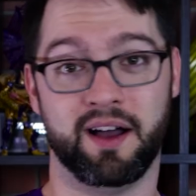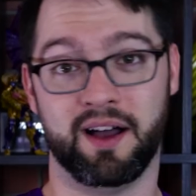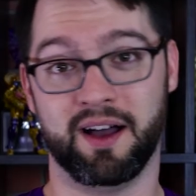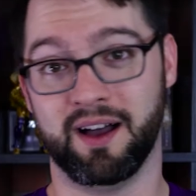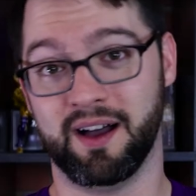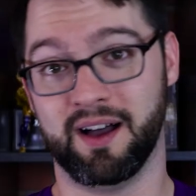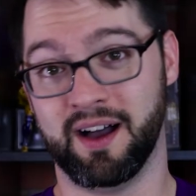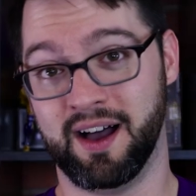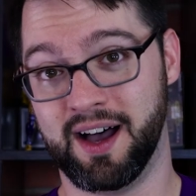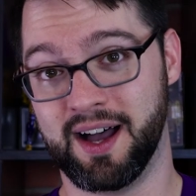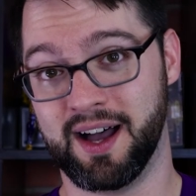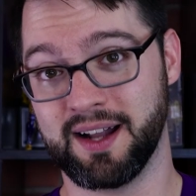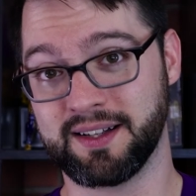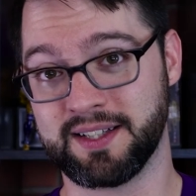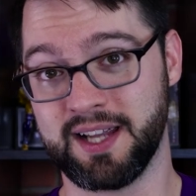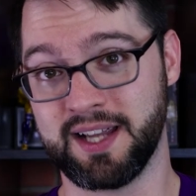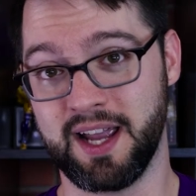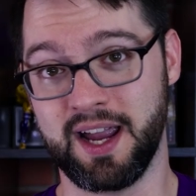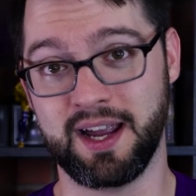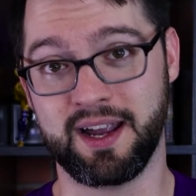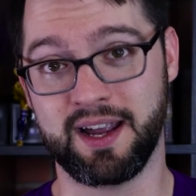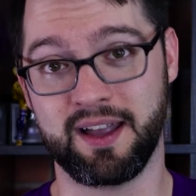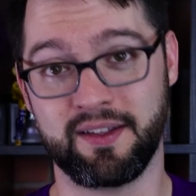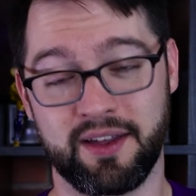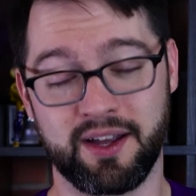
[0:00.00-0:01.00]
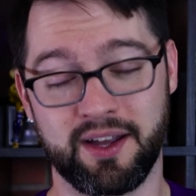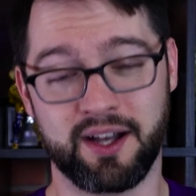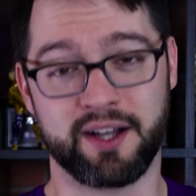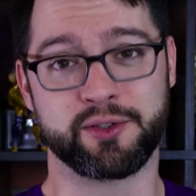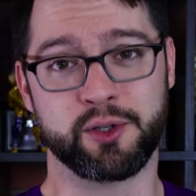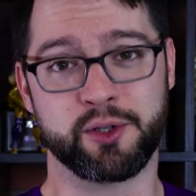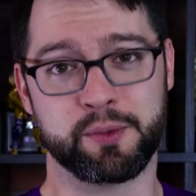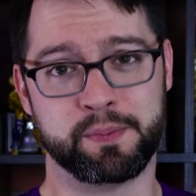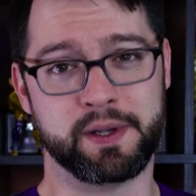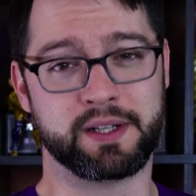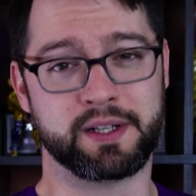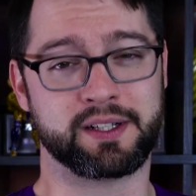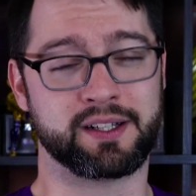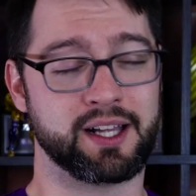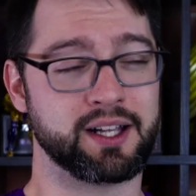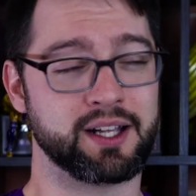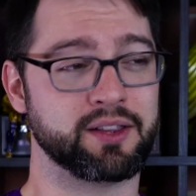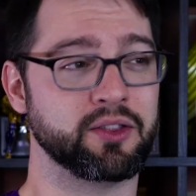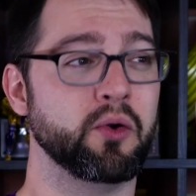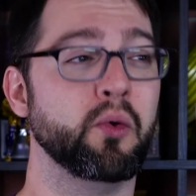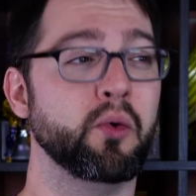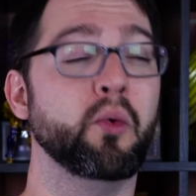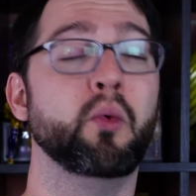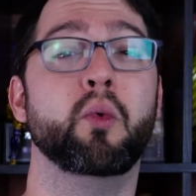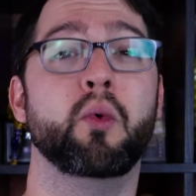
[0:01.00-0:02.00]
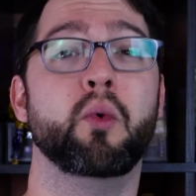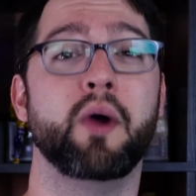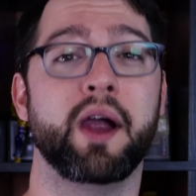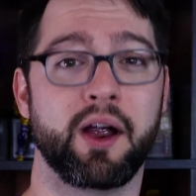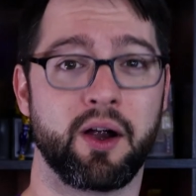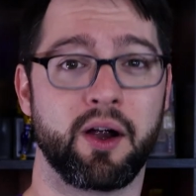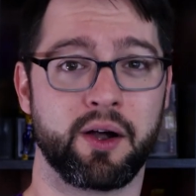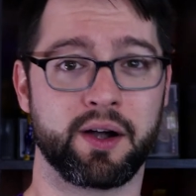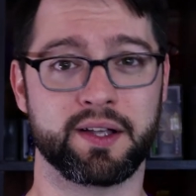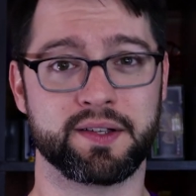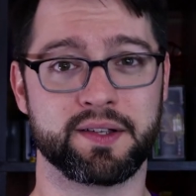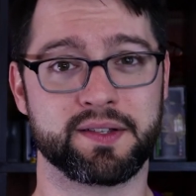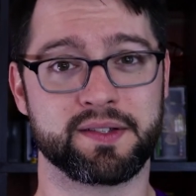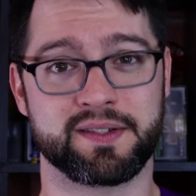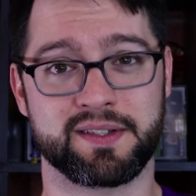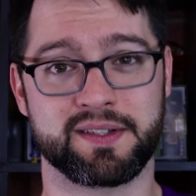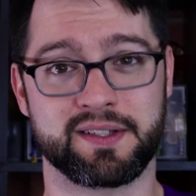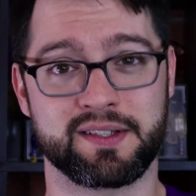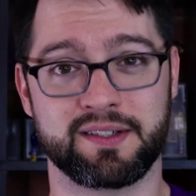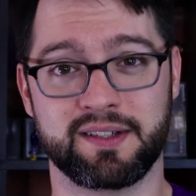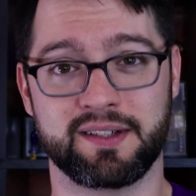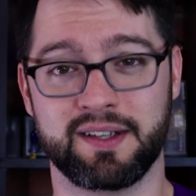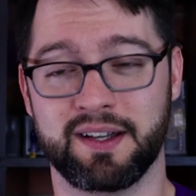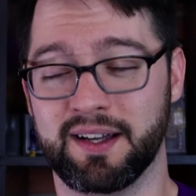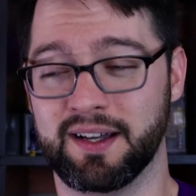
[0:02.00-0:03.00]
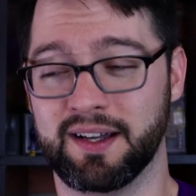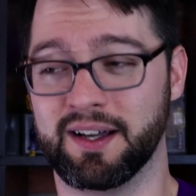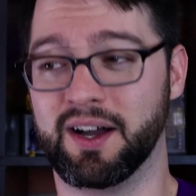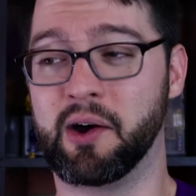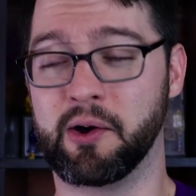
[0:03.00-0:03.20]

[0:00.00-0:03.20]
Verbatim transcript: Uh, hot take, they also picked, like, the weirdest uh,